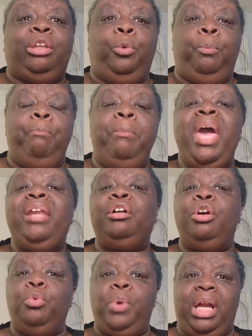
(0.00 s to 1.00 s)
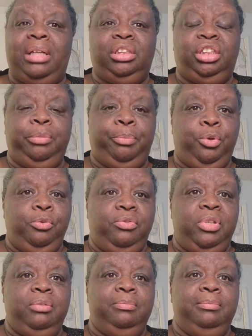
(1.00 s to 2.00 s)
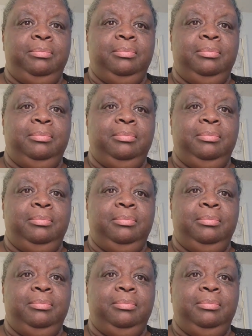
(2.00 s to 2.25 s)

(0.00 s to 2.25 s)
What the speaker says: the medical records to prove it.